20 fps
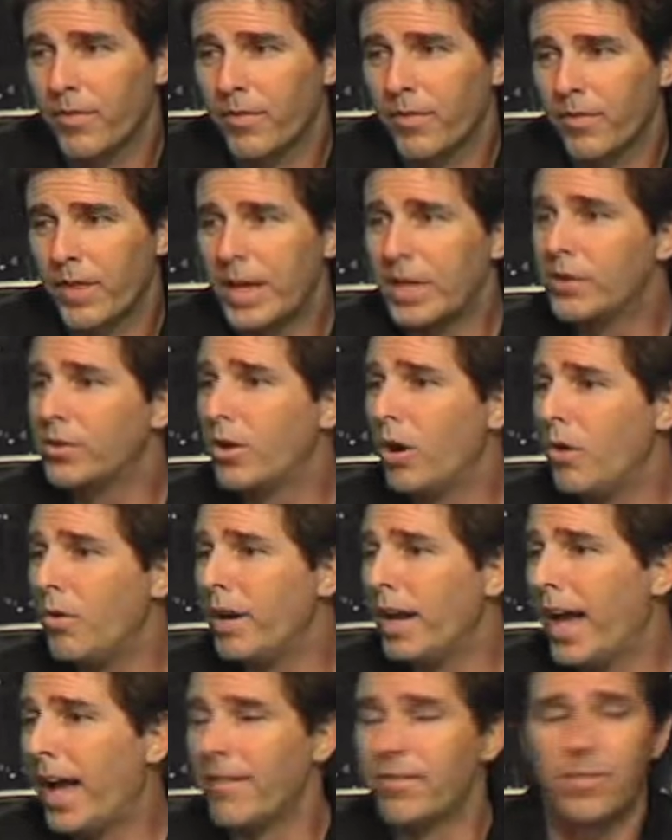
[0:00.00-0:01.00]
They don't
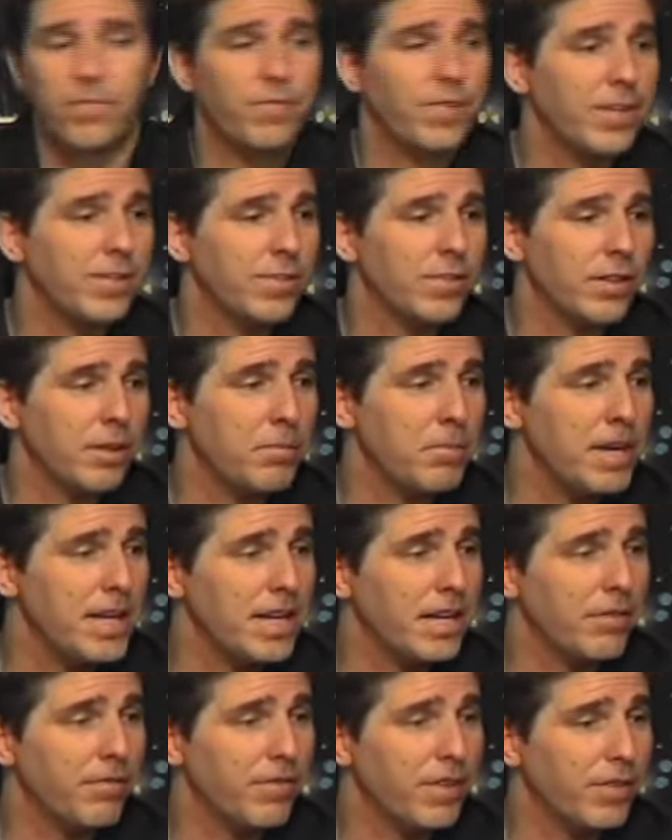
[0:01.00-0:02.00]
have a phys-
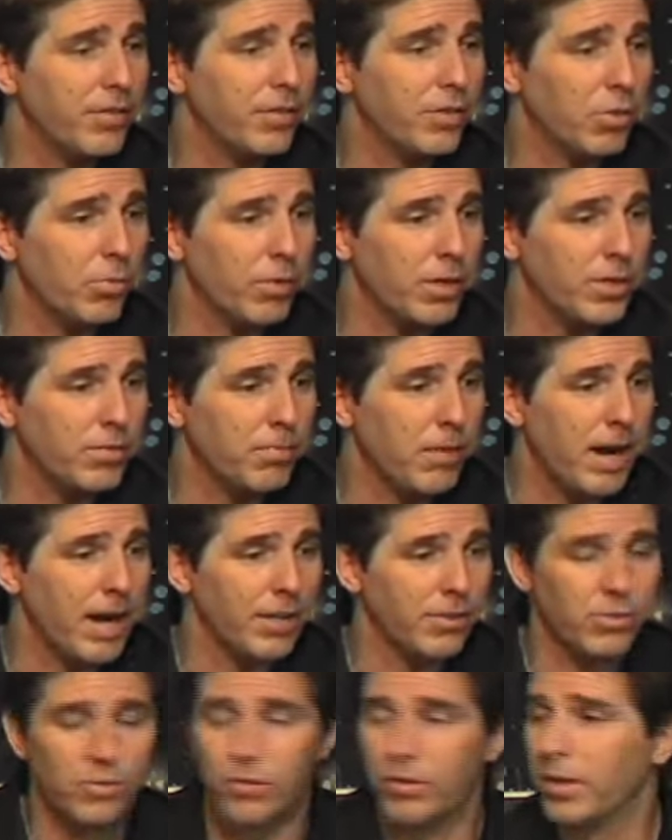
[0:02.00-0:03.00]
immediate physical
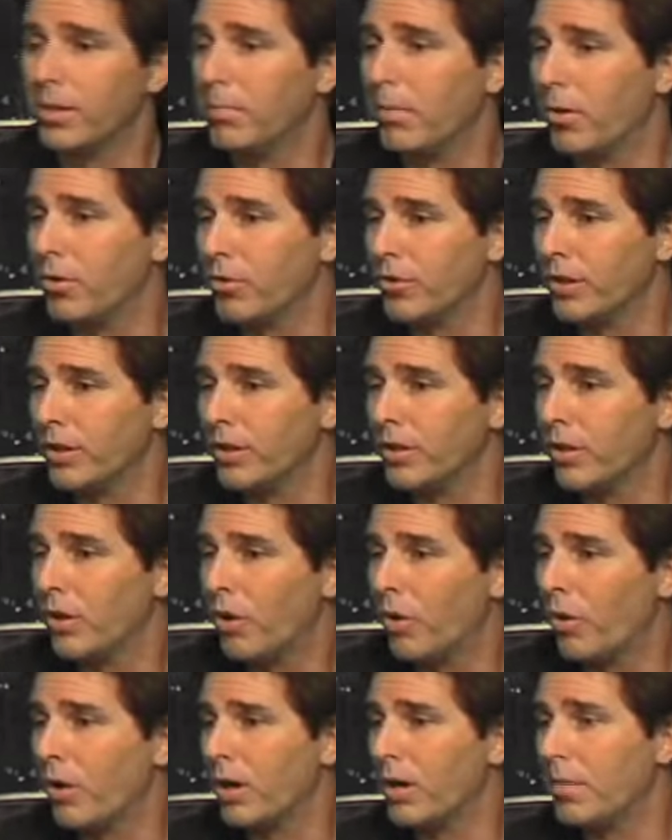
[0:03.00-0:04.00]
response to an emotion
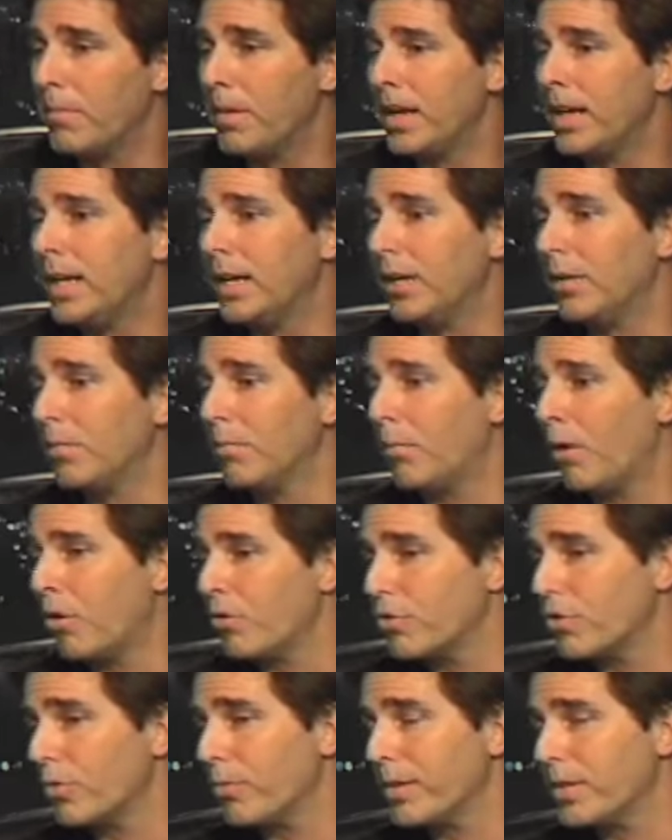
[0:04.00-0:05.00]
or an immediate
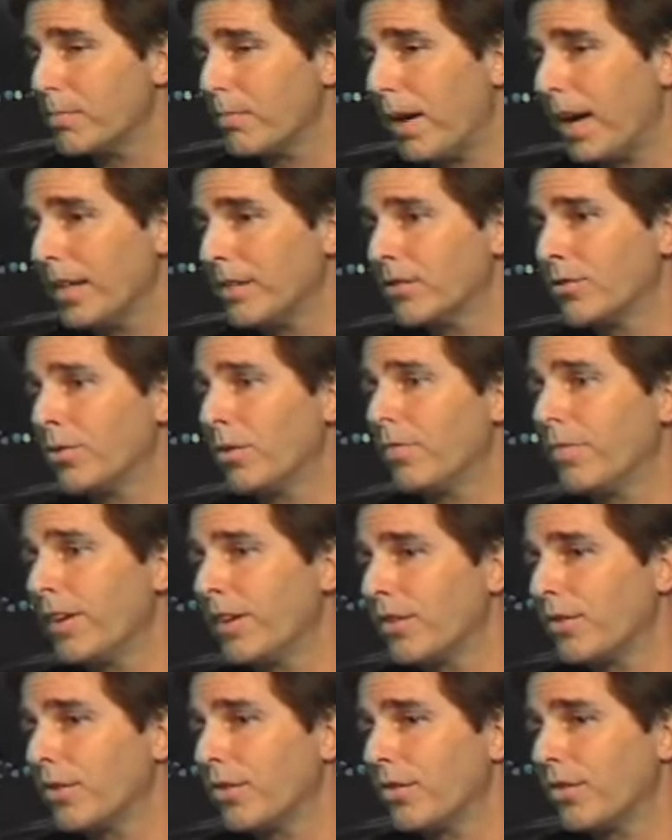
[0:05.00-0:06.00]
emotional response to a
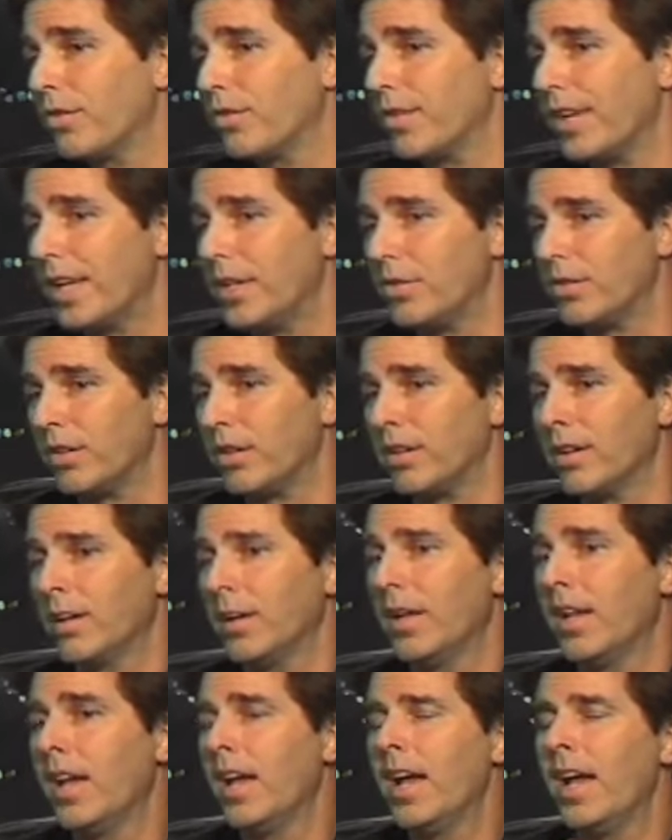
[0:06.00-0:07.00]
physical sensation.
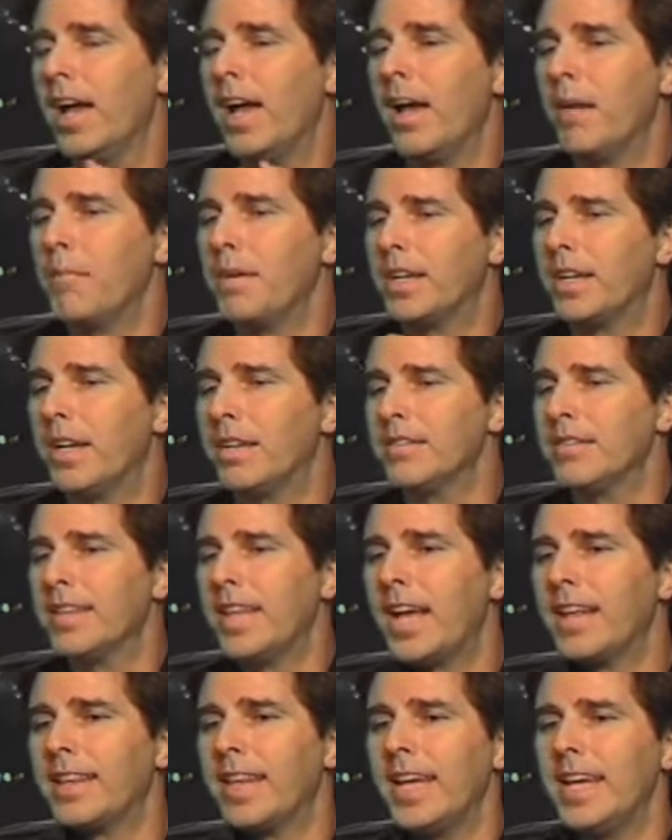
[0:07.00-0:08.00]
And because of
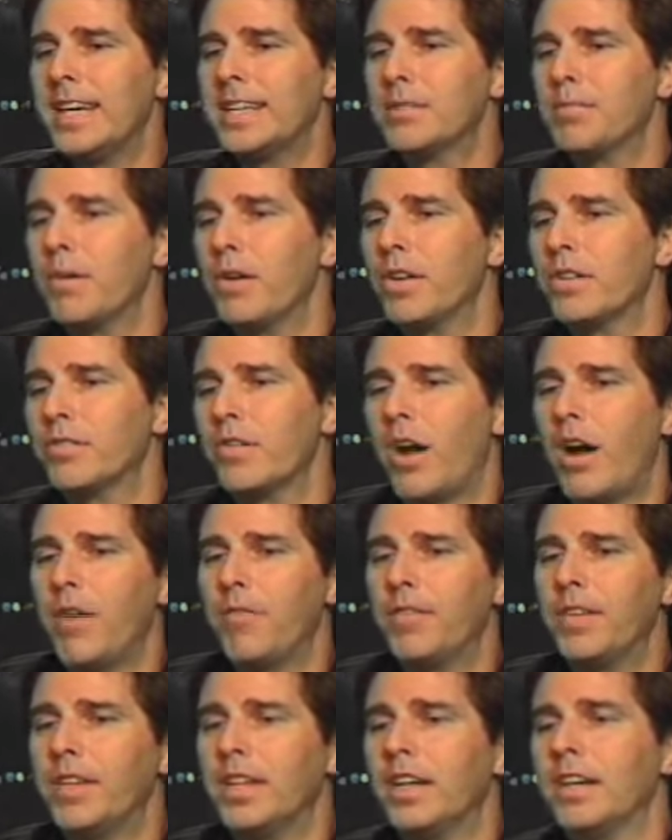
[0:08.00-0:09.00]
that, they experience
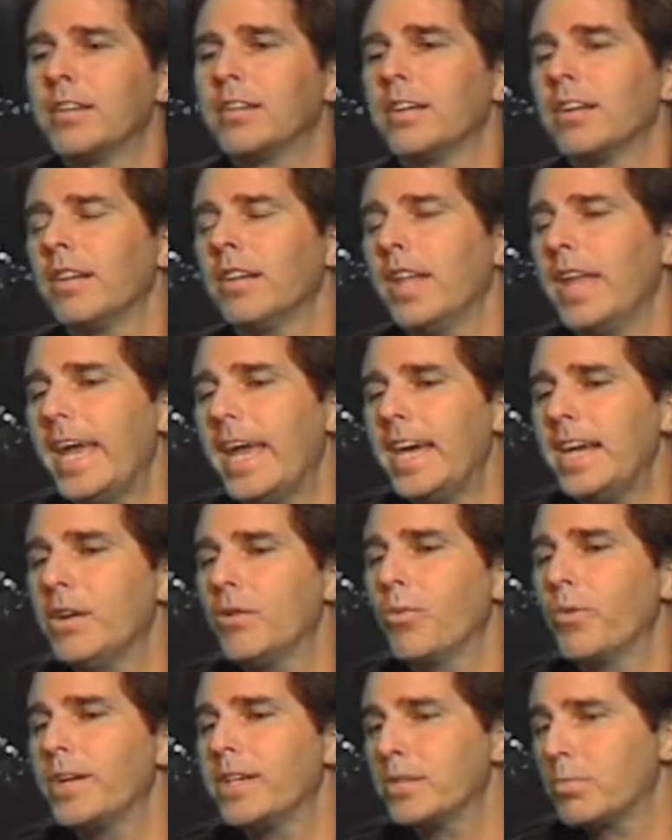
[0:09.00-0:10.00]
often a delayed
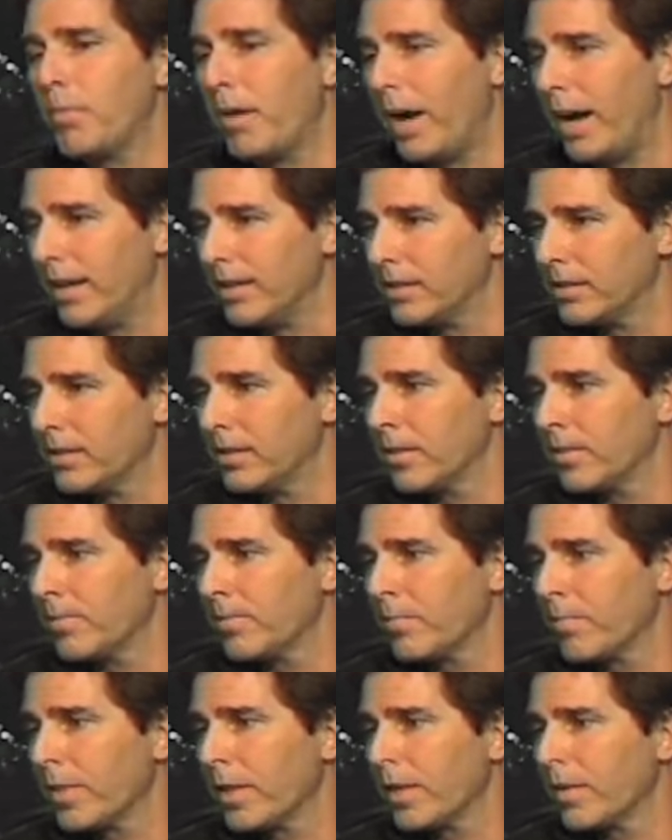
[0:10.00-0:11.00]
response.
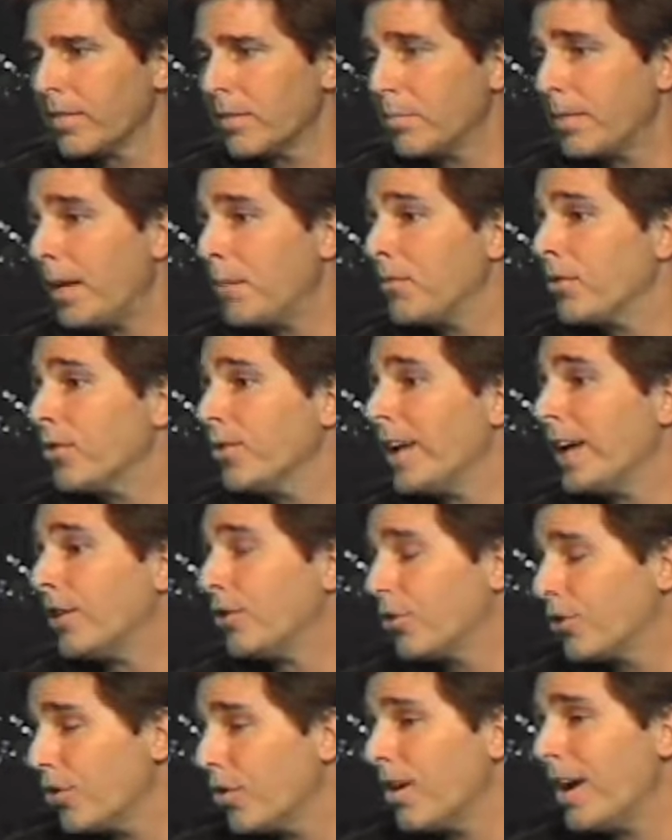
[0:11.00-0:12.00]
Sometimes they're not
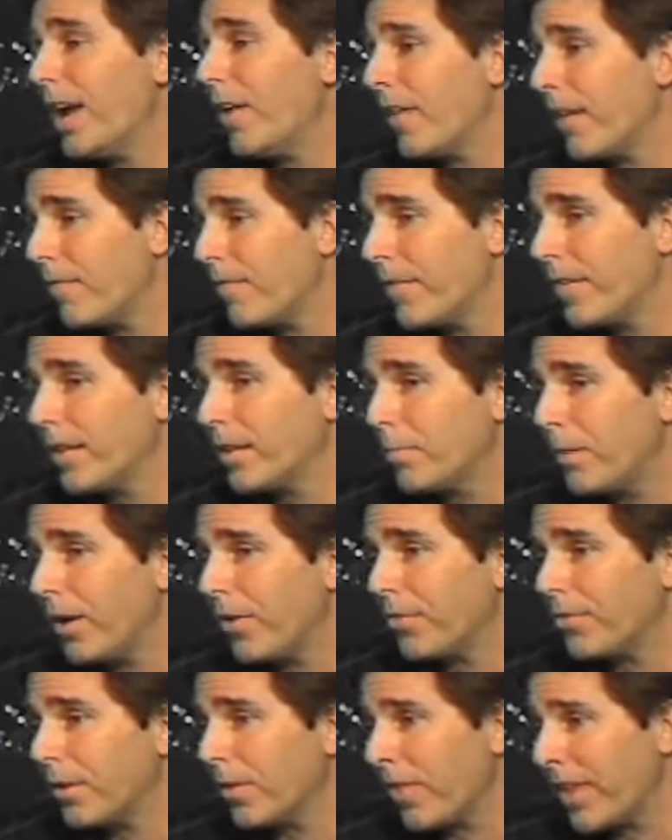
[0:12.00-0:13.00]
sure how they feel about
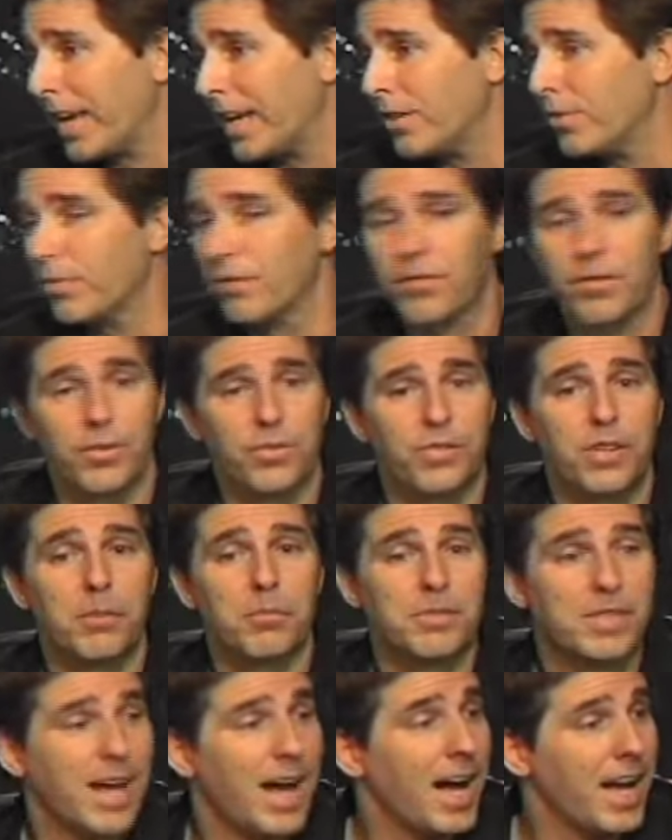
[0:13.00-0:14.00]
some things for some
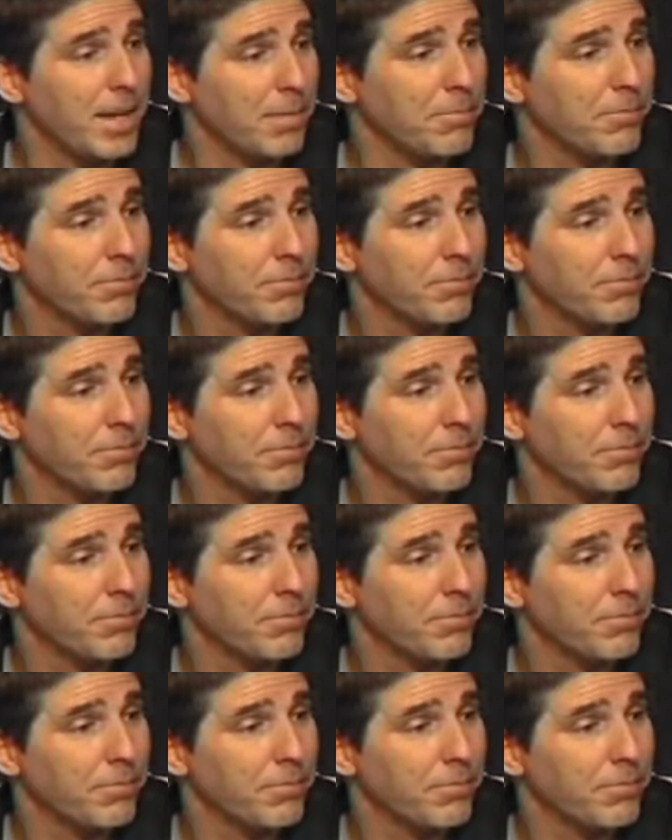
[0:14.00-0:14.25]
time.